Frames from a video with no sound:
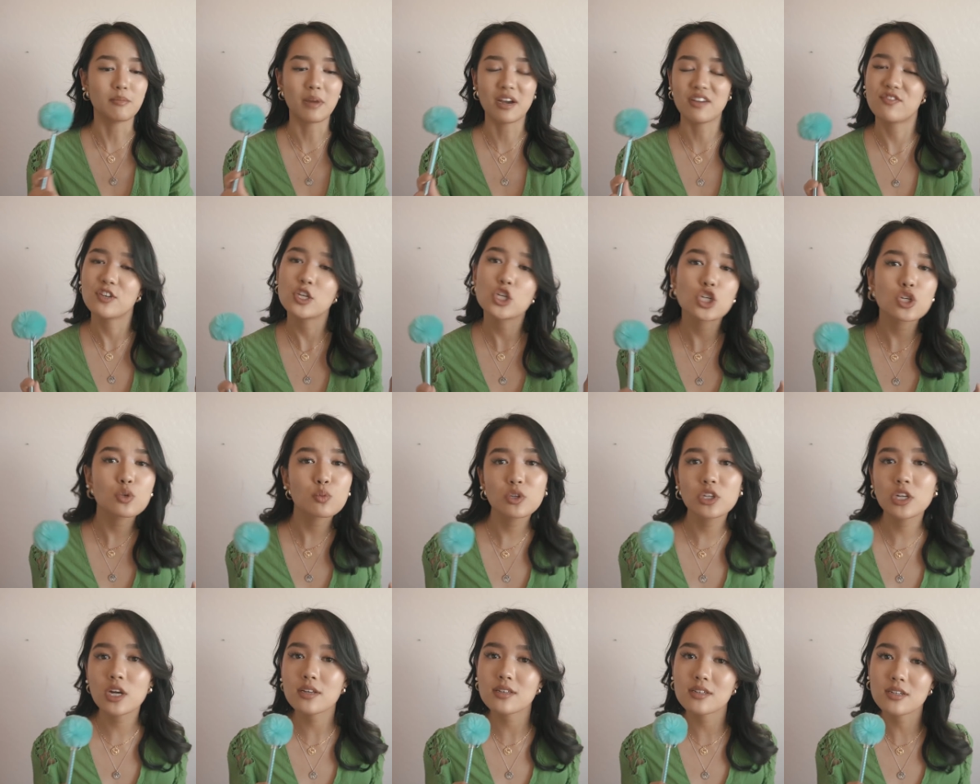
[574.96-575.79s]
My vision will
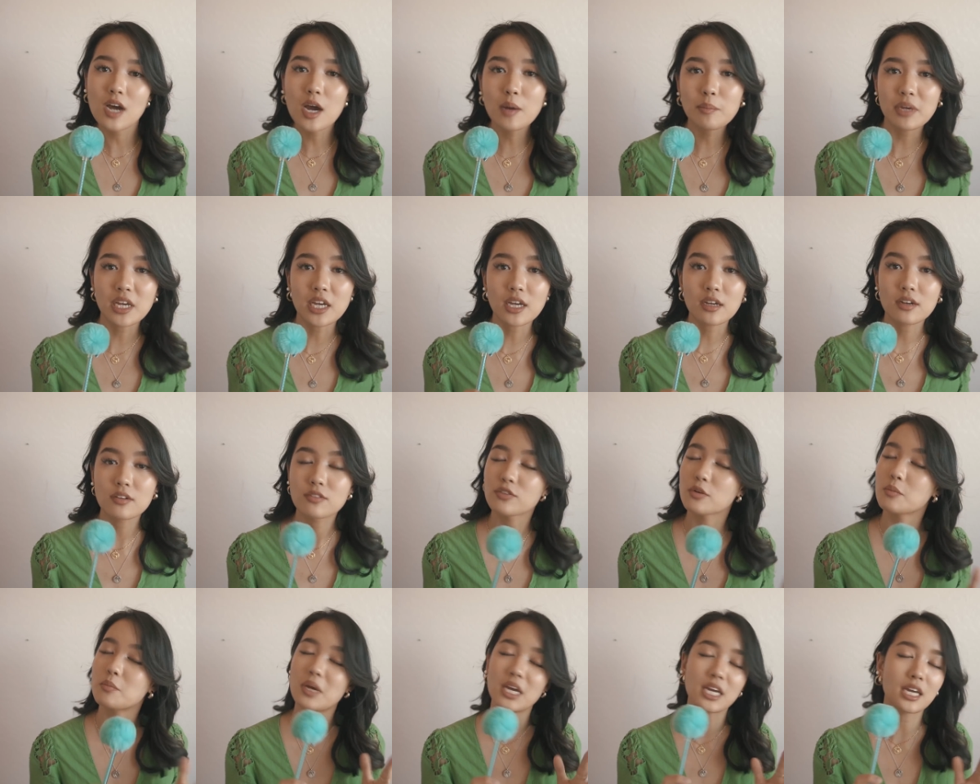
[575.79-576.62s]
not stop me
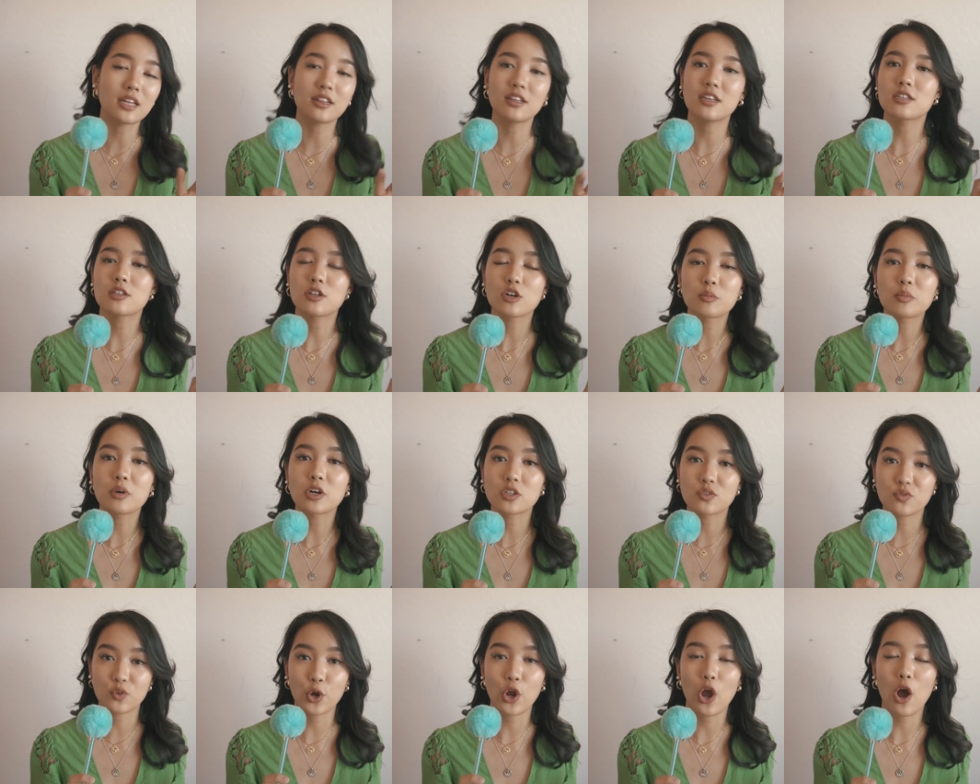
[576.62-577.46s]
from making these
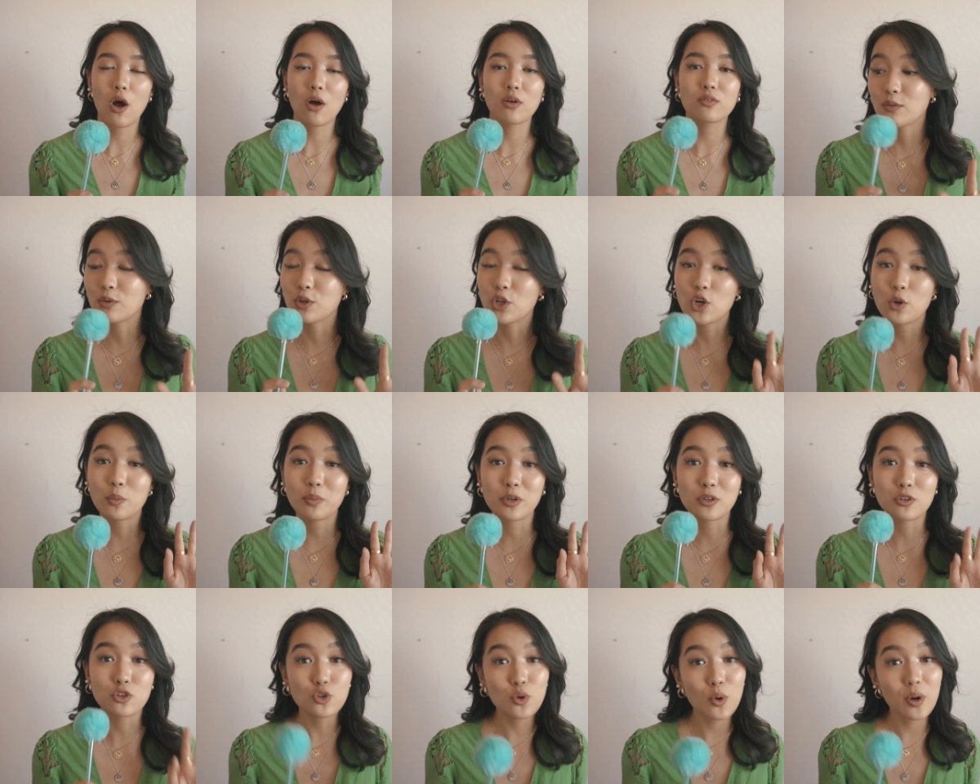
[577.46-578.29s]
lookbooks for y'all. I really hope you
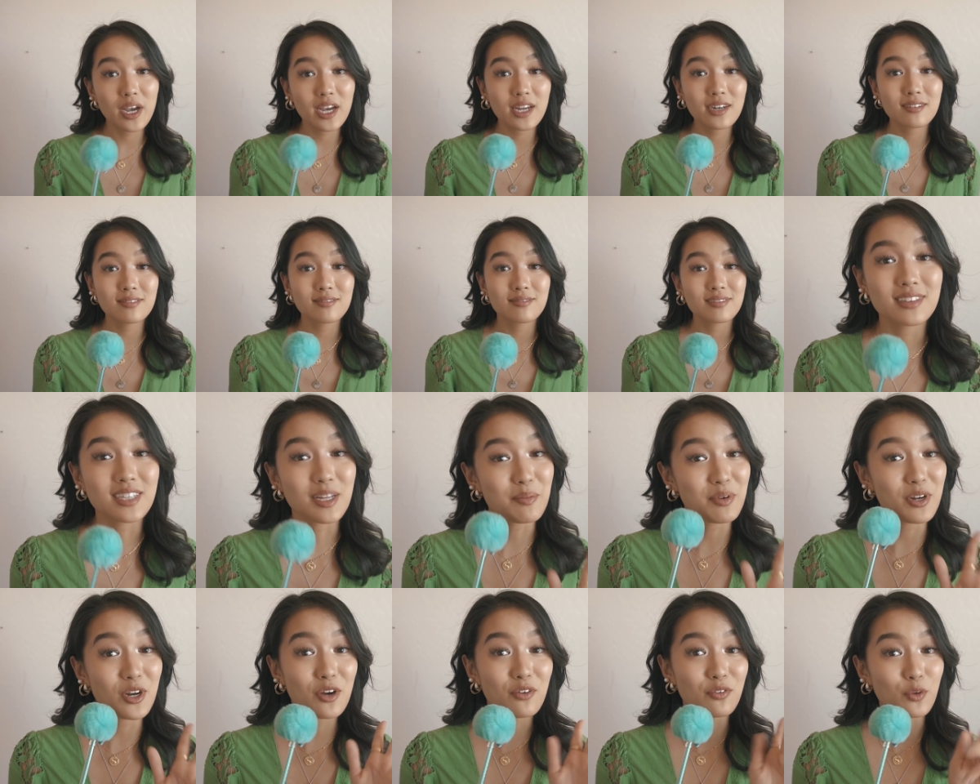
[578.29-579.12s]
enjoyed. Let
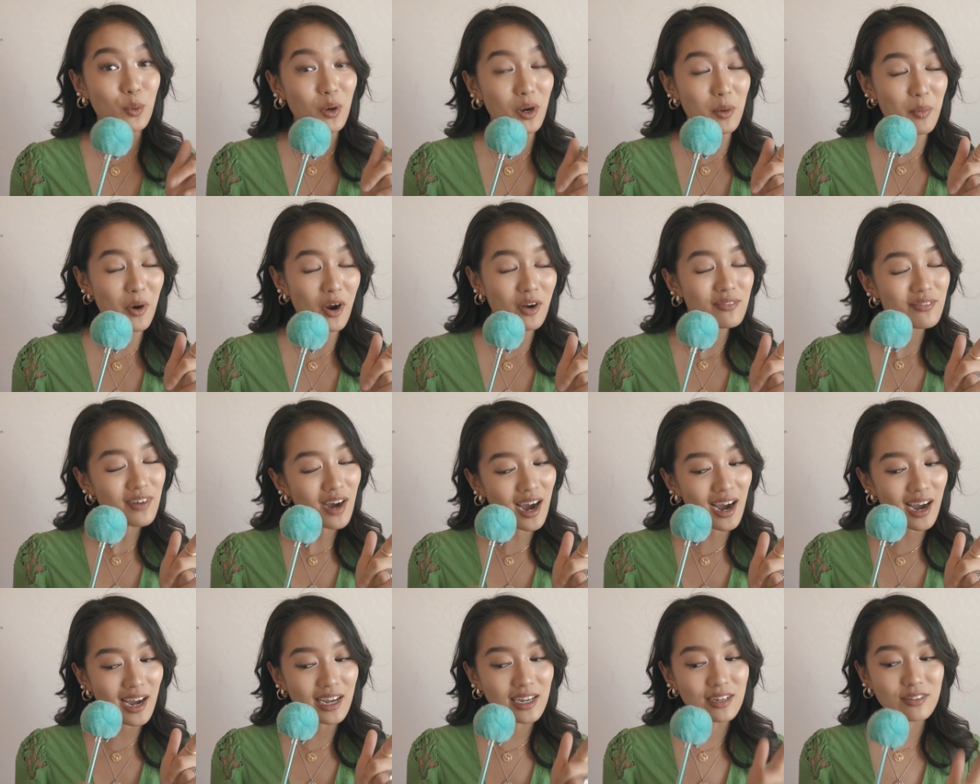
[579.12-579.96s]
me know if you want a part
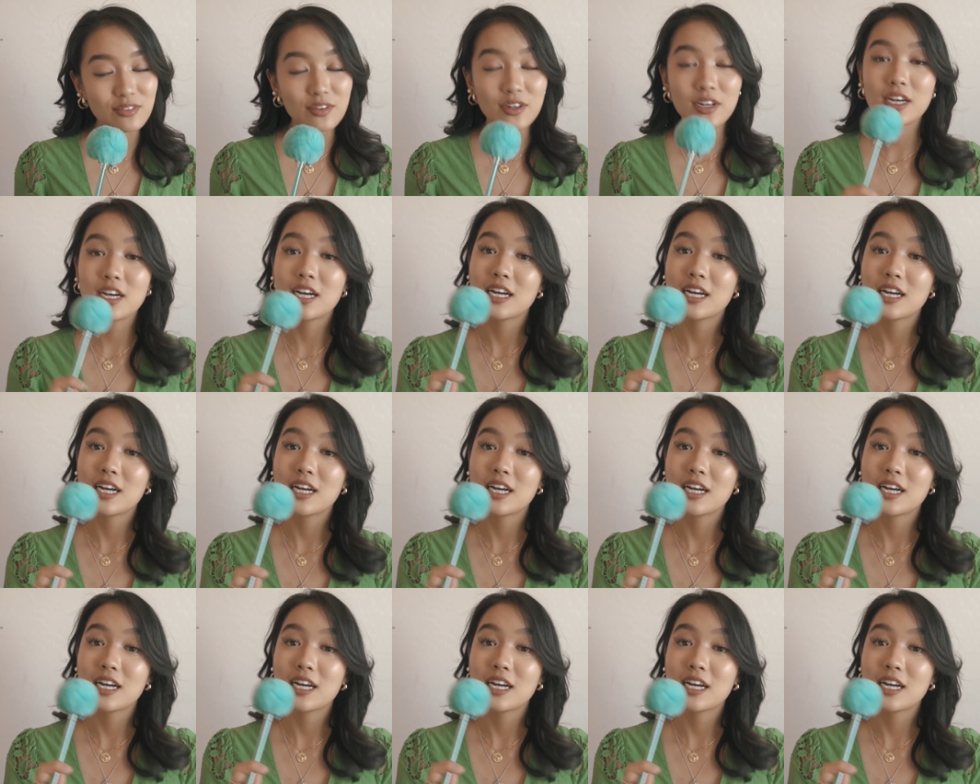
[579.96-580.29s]
five.